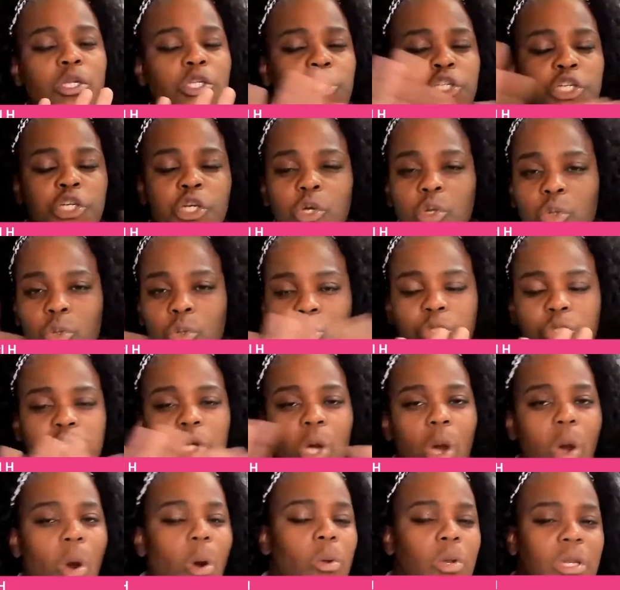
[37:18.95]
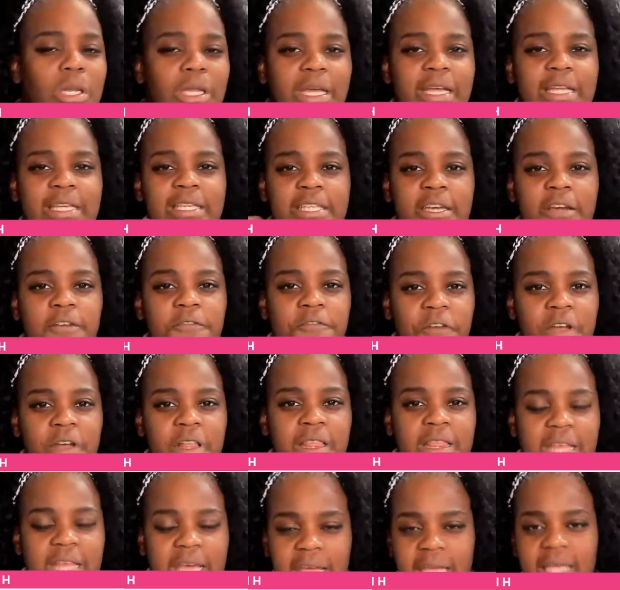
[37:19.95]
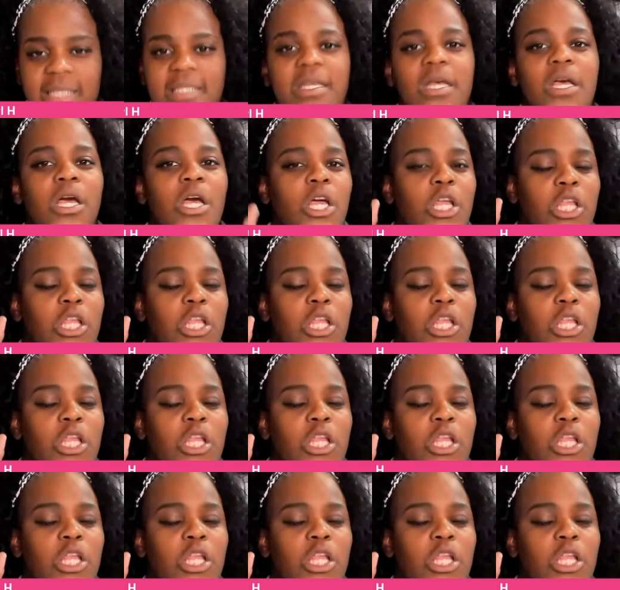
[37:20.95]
two totally different things.